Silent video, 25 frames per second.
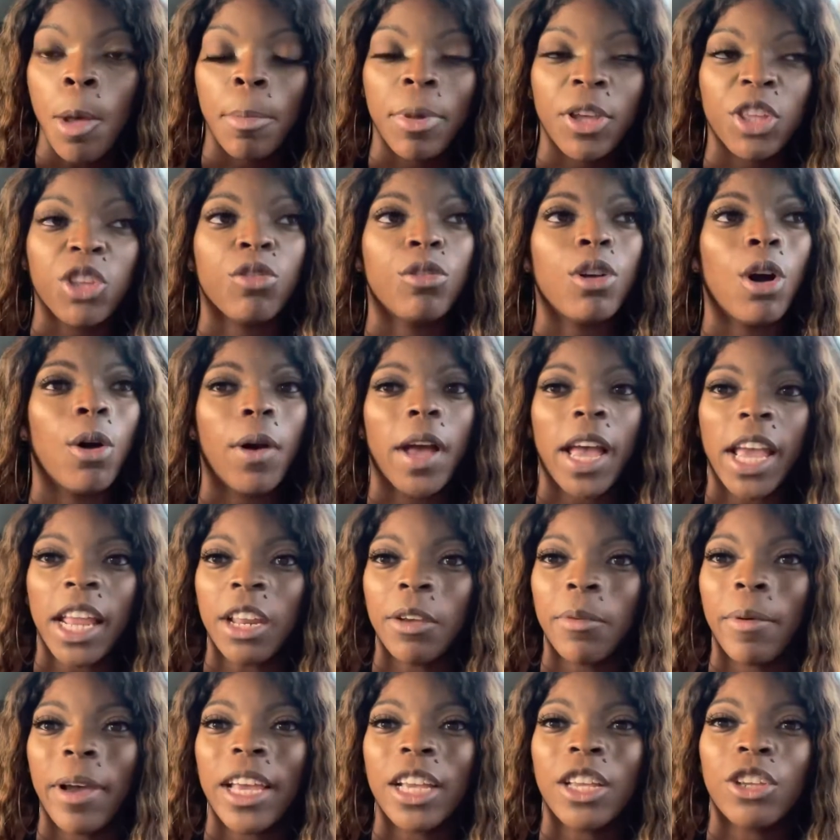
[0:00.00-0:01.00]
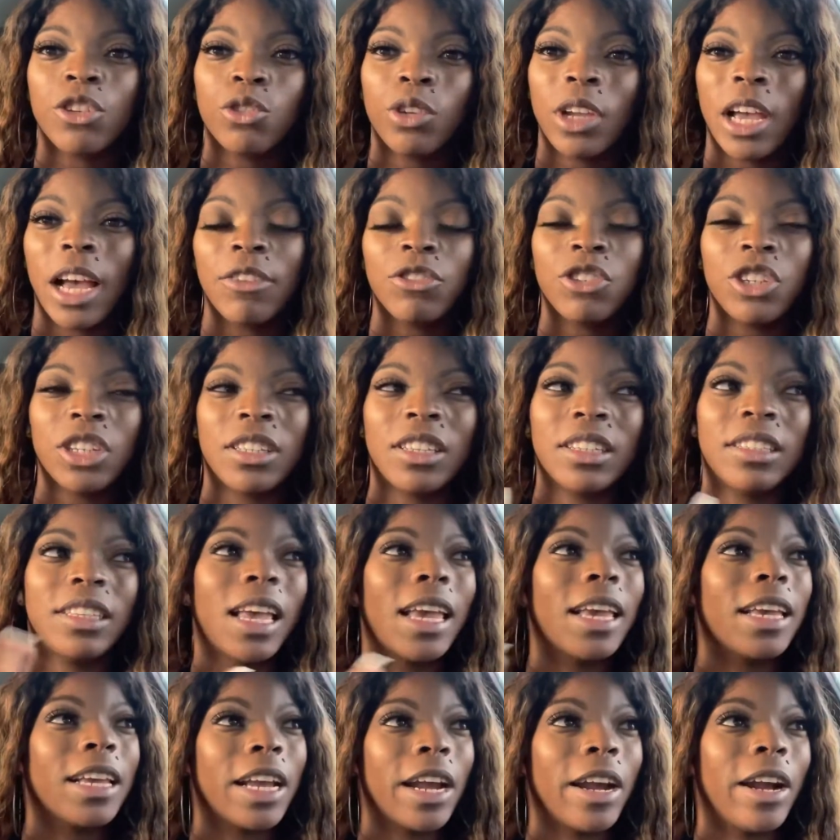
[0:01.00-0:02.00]
but you go anyway because you have shit to
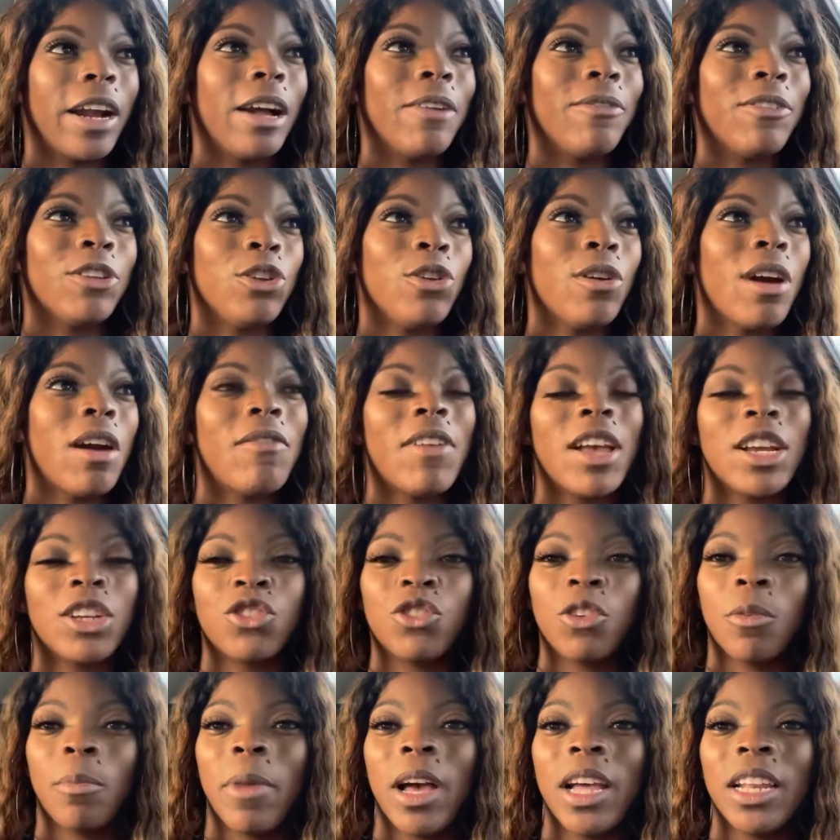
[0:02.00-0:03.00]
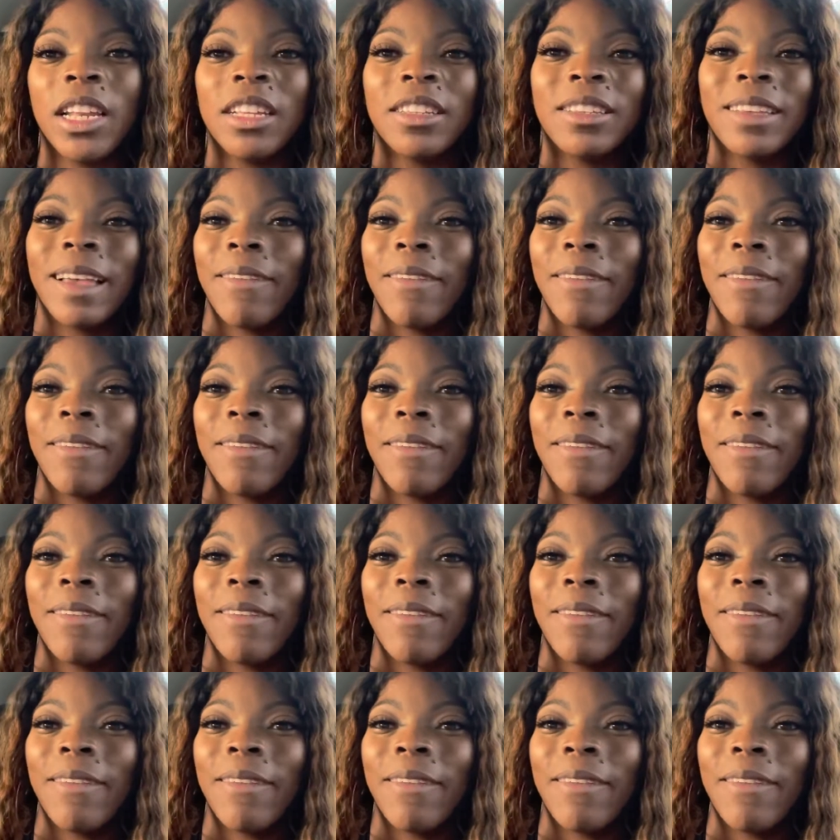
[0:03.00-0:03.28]
take care of and you have extra money to